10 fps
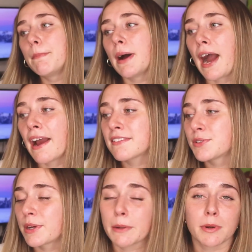But I have
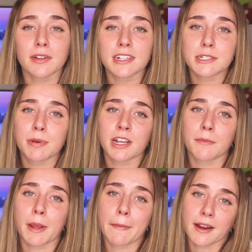to wake up early to pick up
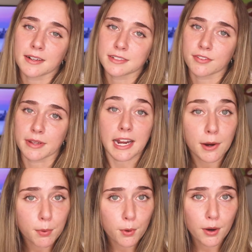my parents from the
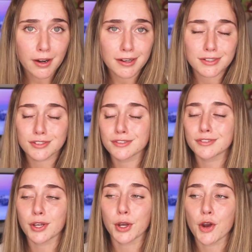airport,
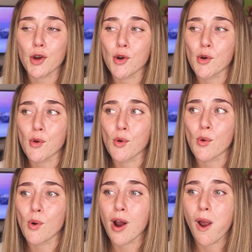
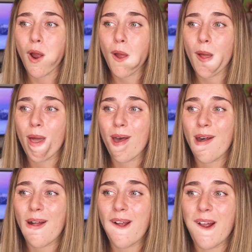so
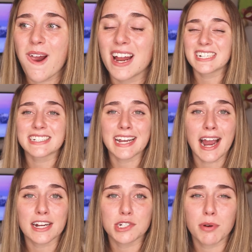yeah,
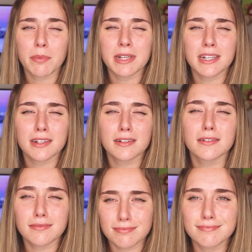I should probably
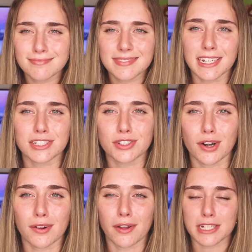get
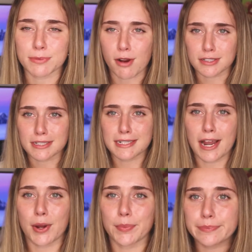started on this process
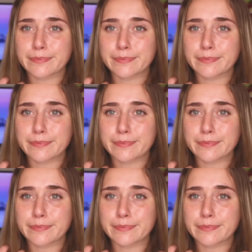now.